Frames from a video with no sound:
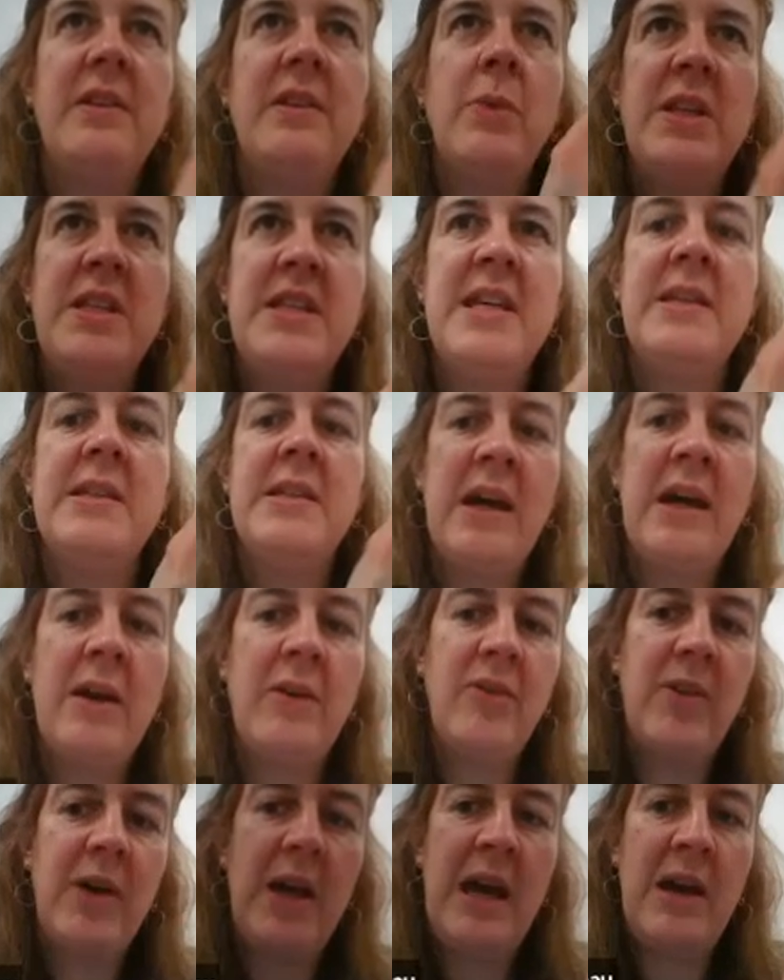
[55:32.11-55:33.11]
that we did
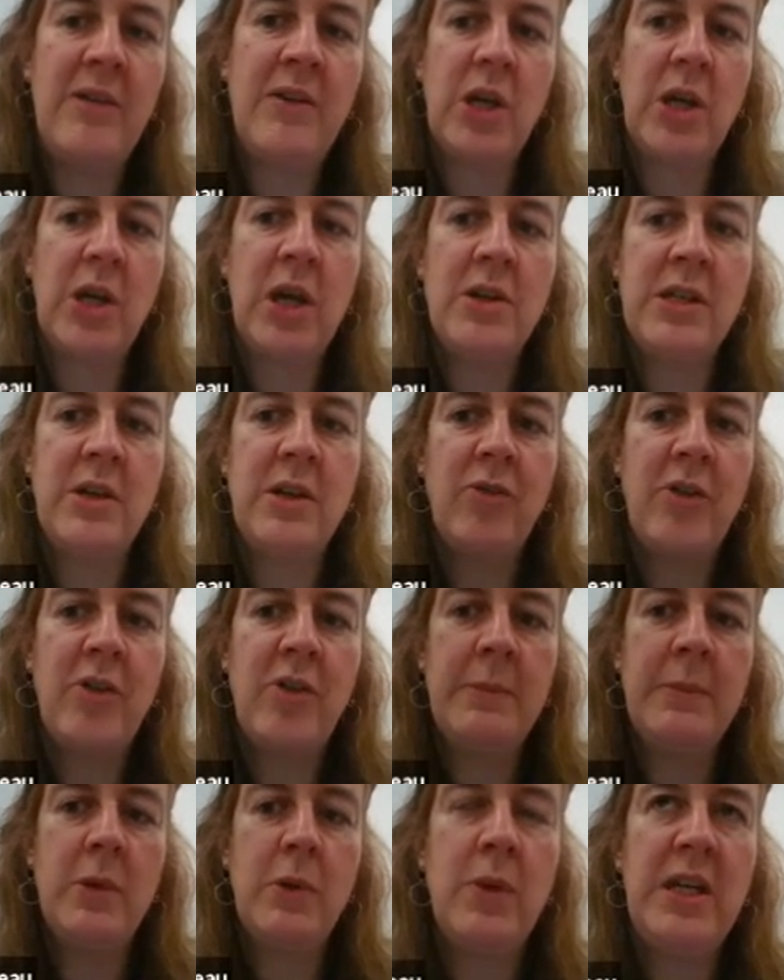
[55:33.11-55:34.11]
have a coding
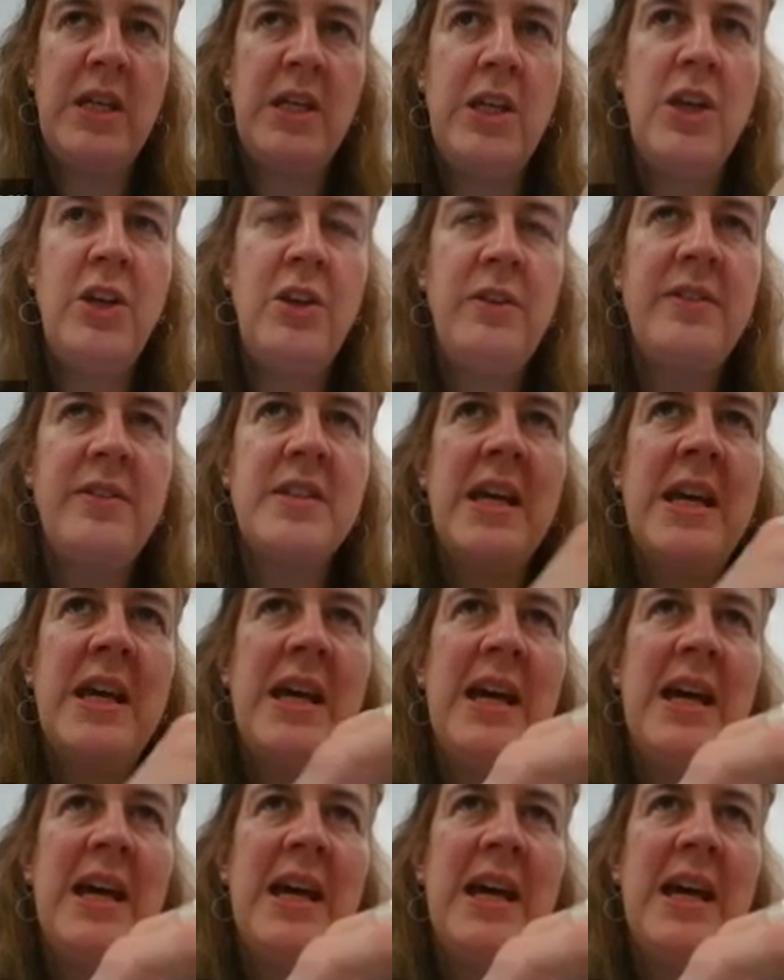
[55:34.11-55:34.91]
frame that we used,